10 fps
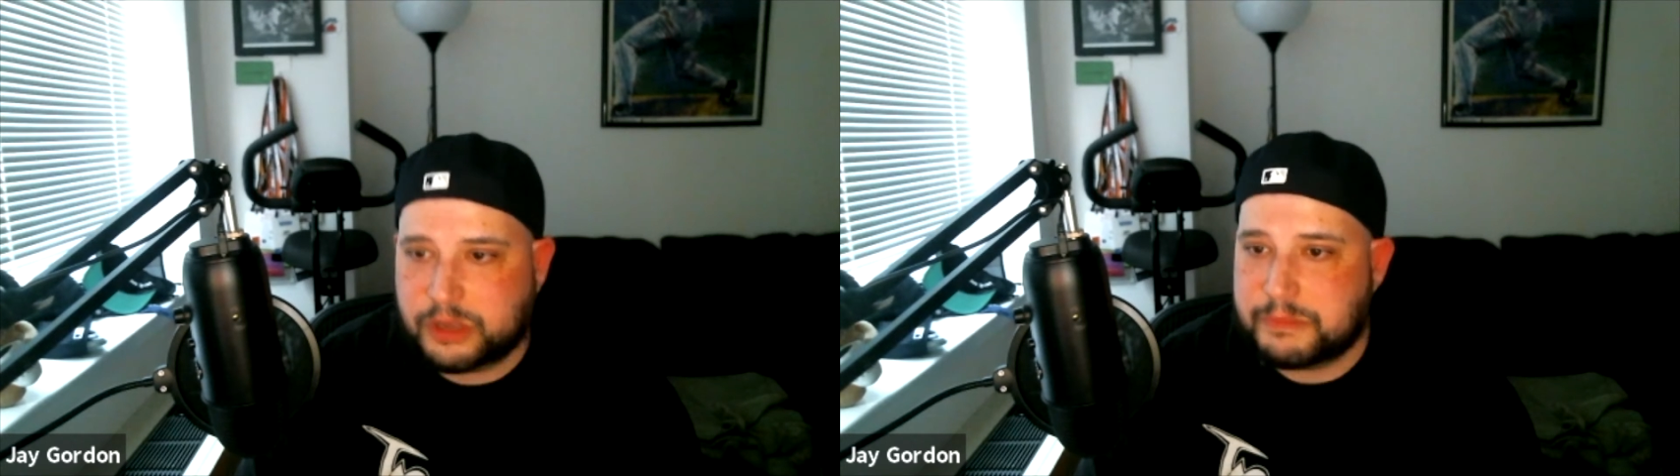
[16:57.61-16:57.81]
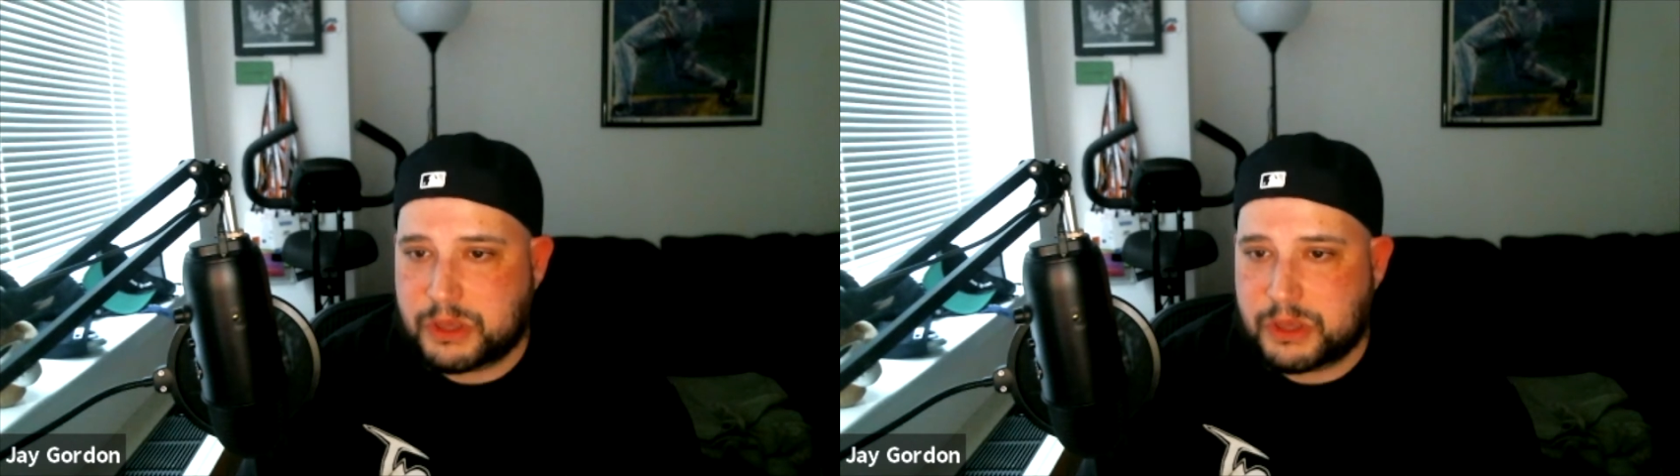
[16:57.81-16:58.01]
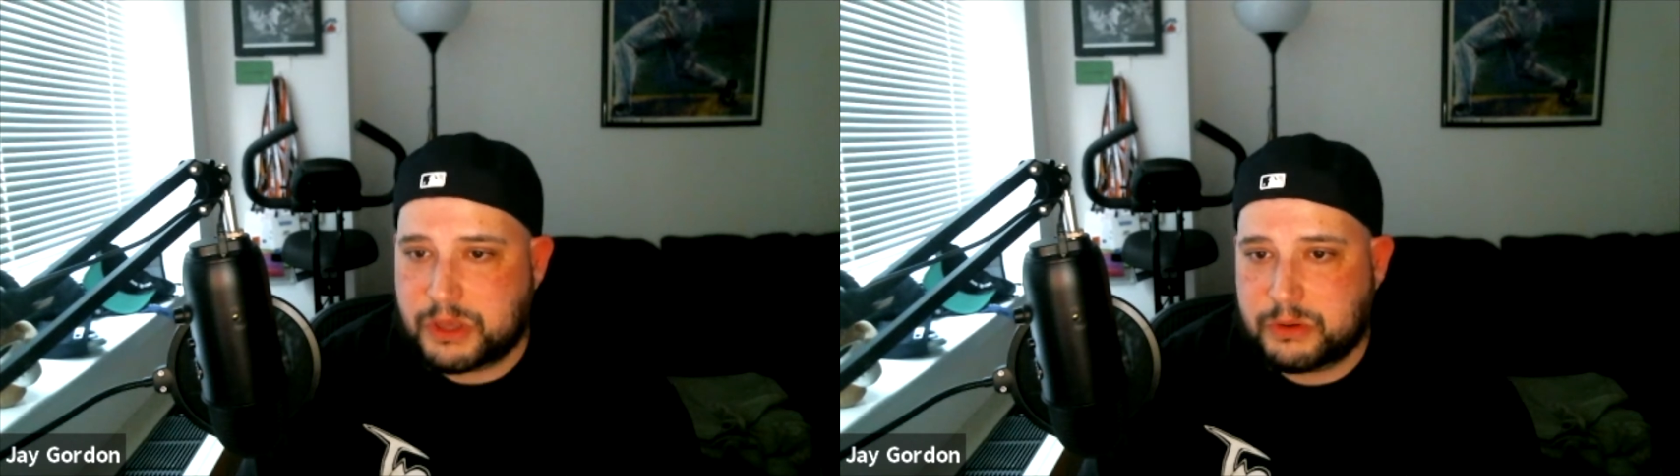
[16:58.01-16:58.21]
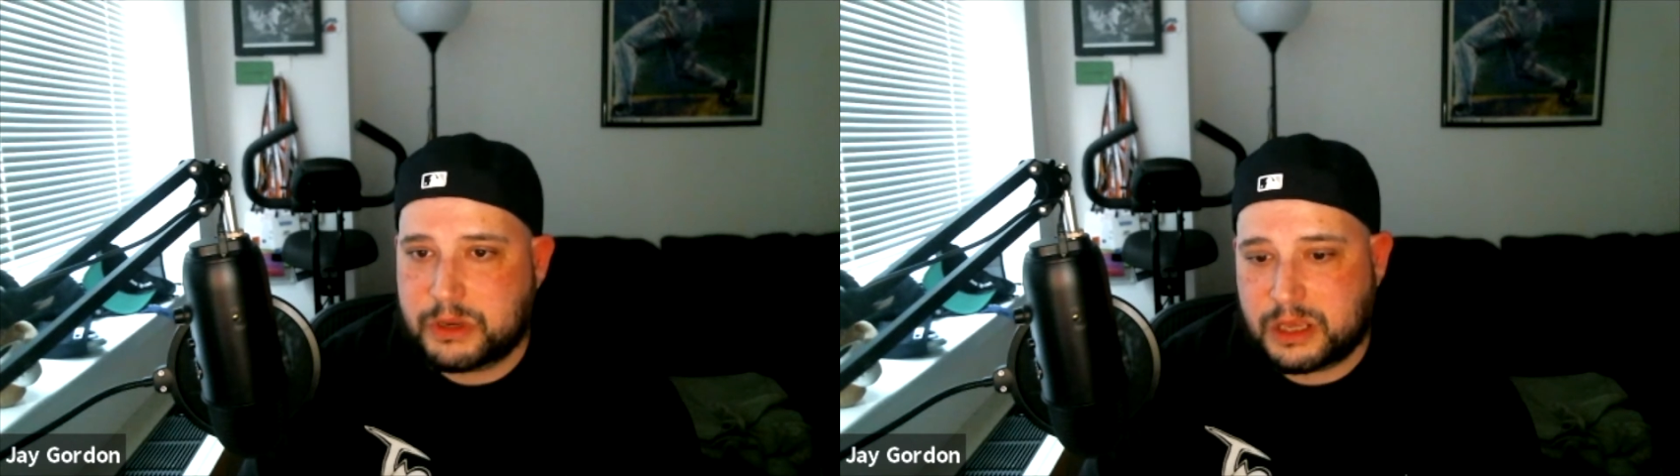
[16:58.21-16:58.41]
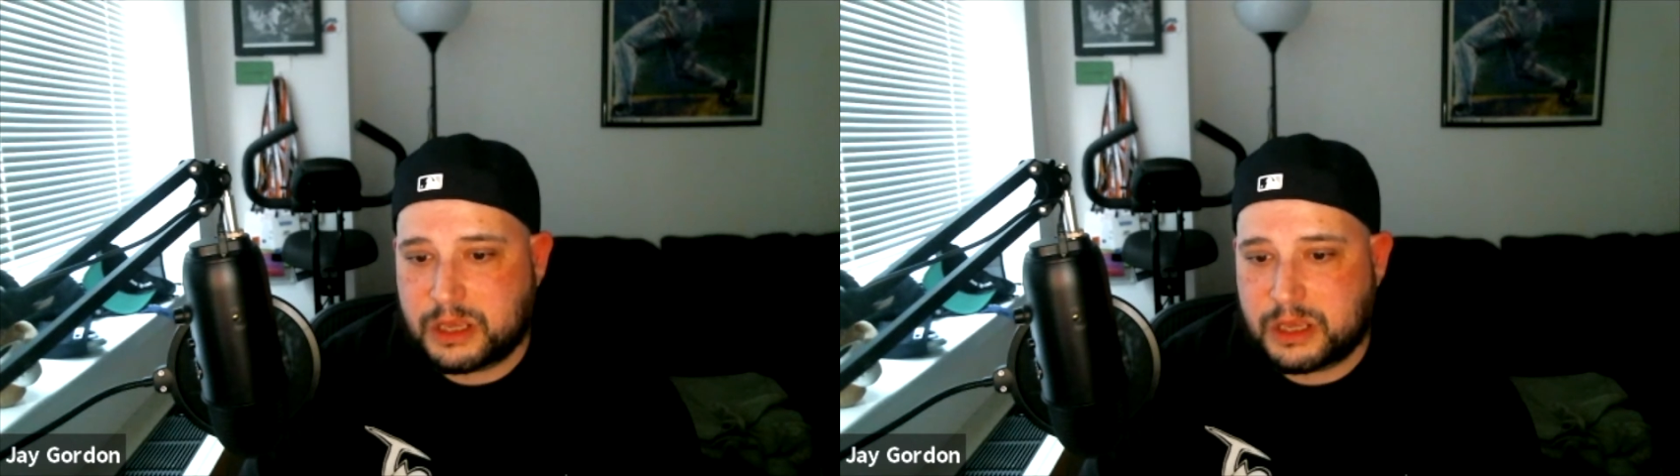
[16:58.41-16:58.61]

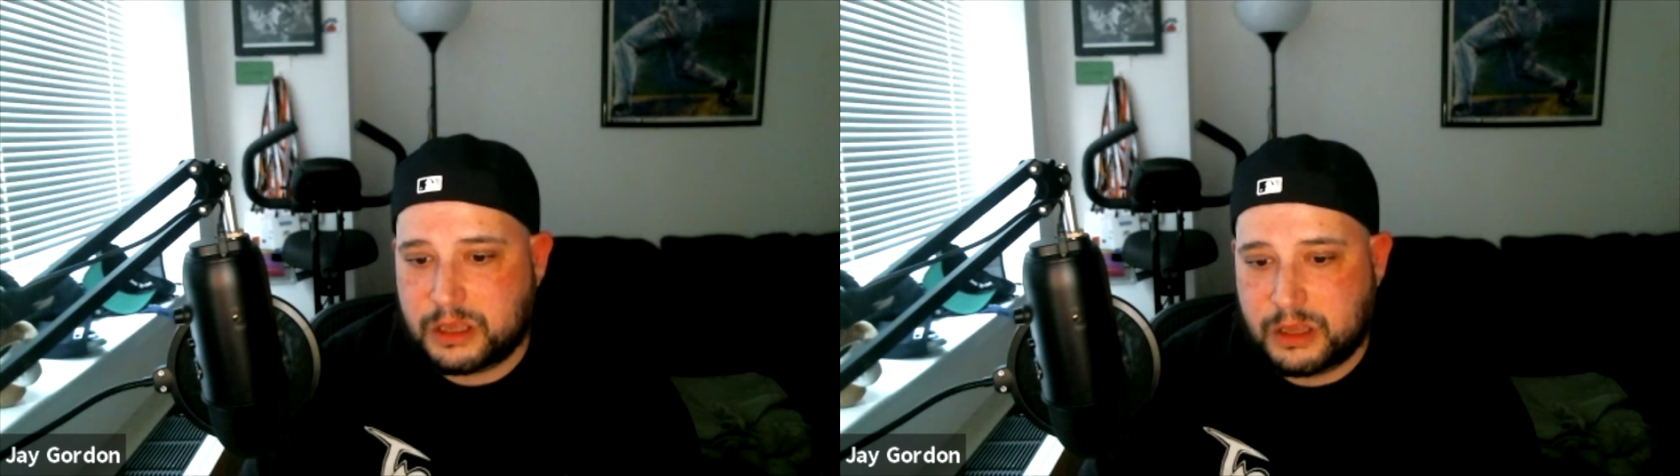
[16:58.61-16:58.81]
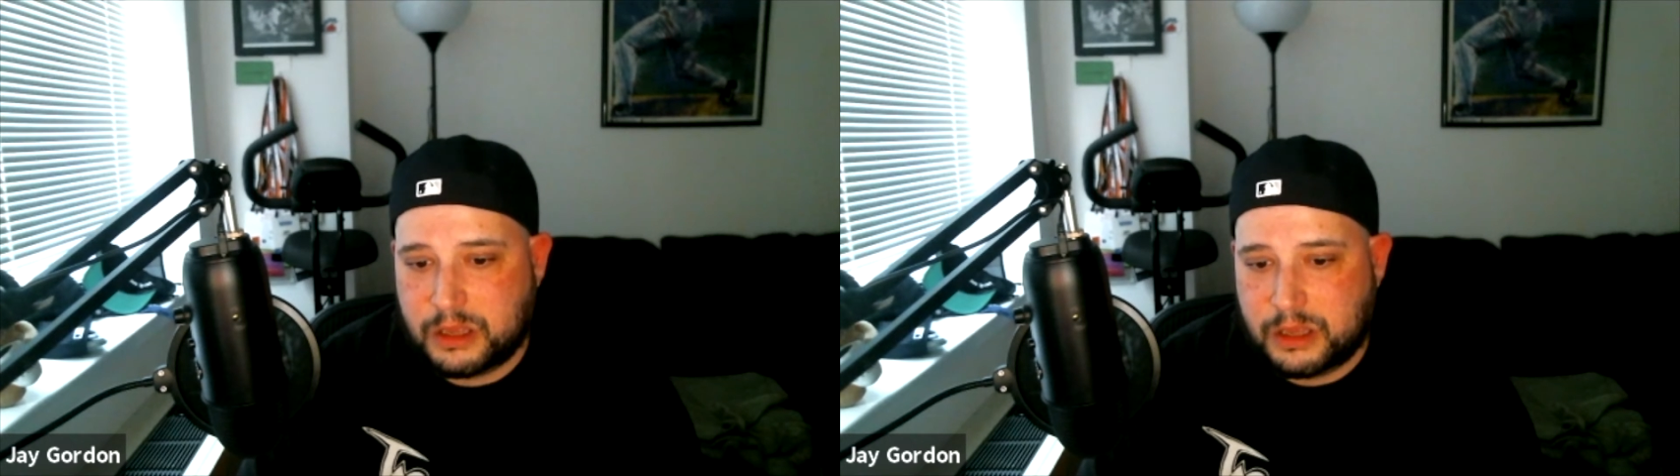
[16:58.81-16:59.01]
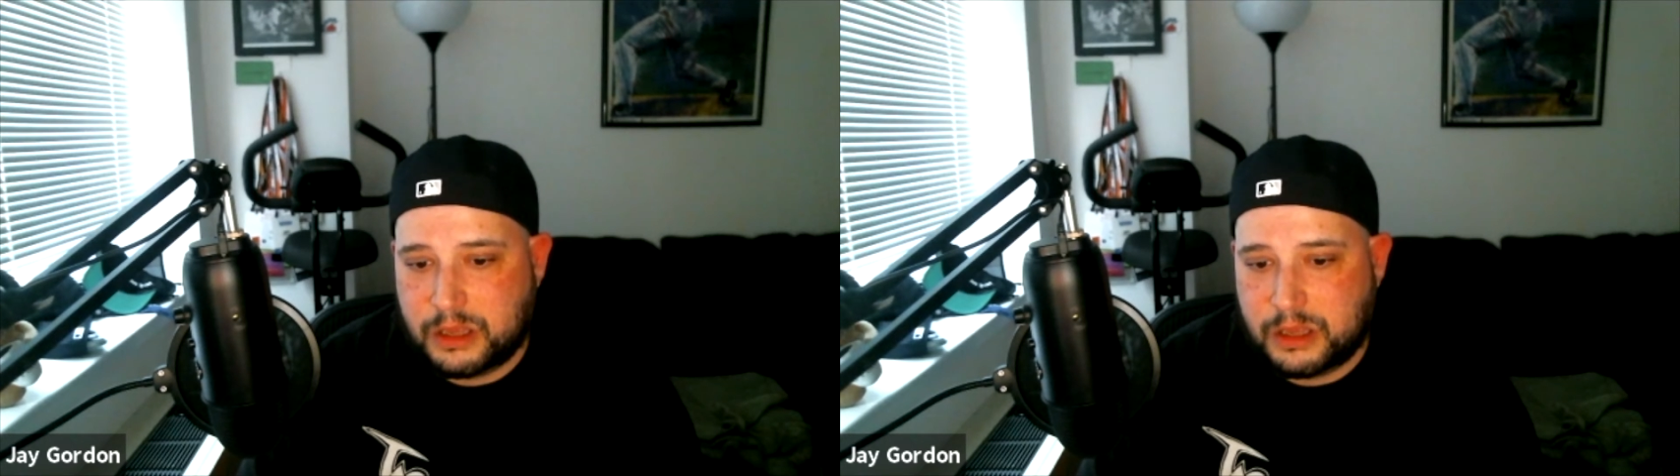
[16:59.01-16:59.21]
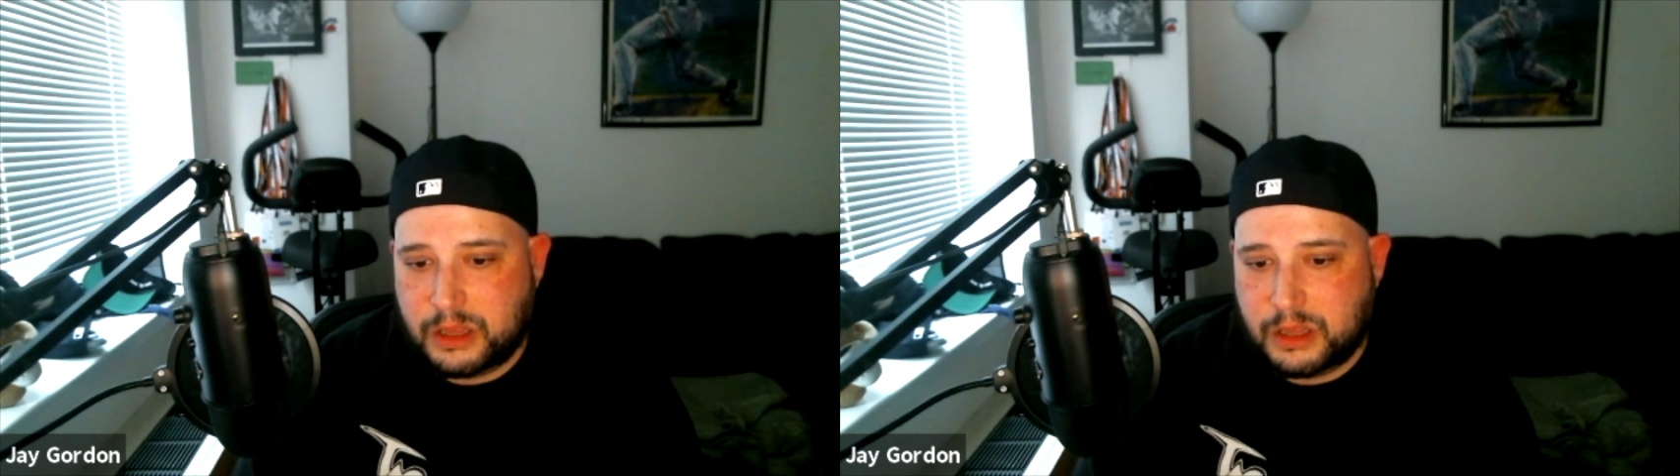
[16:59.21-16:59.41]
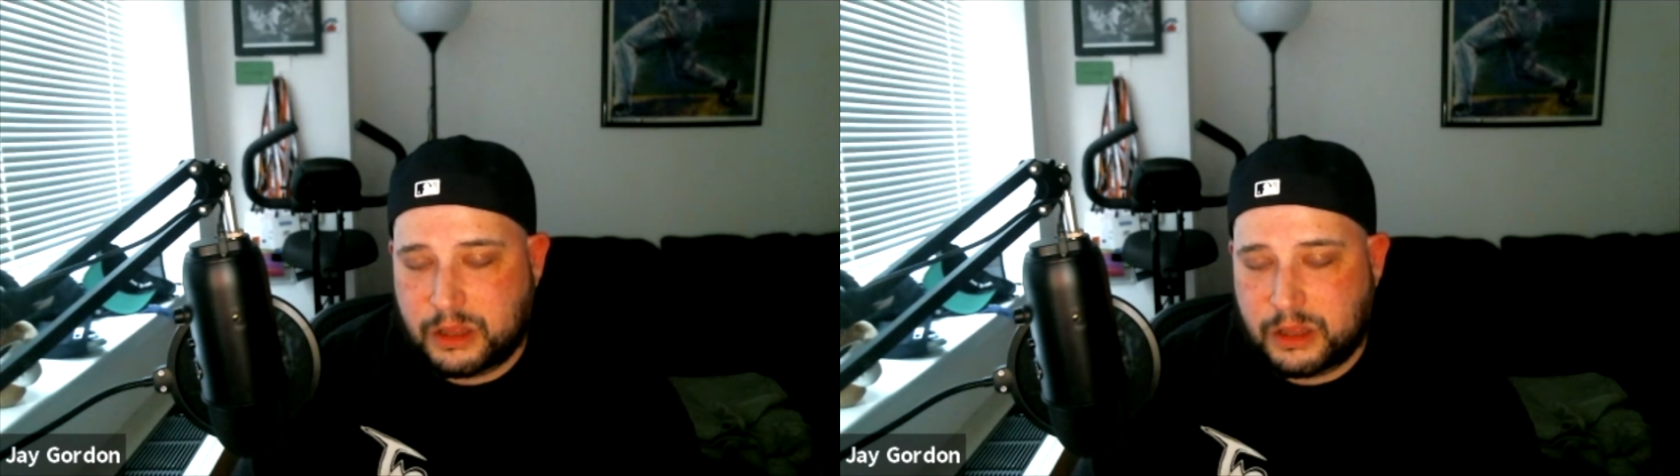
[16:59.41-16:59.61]
community
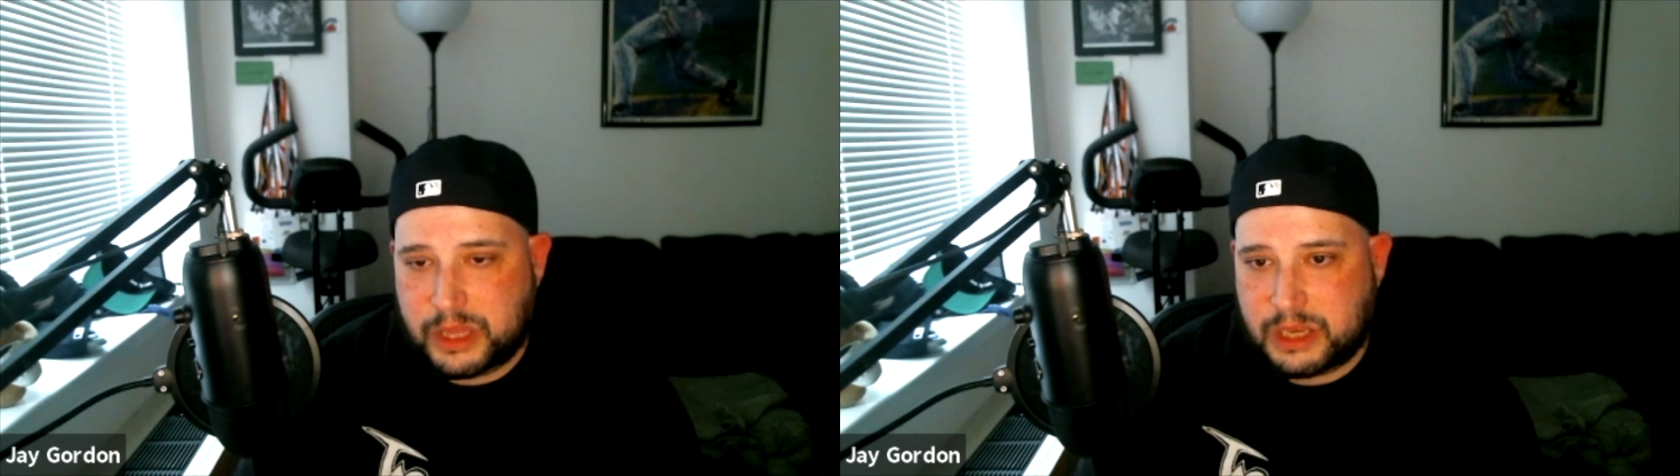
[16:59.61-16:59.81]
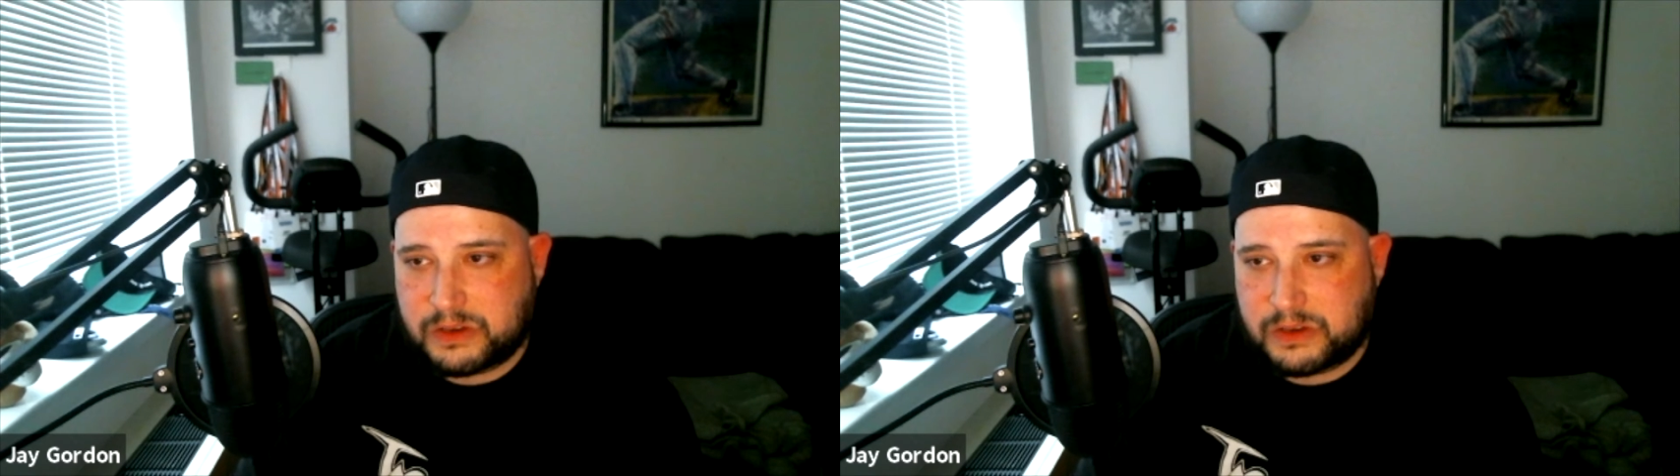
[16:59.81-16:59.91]
that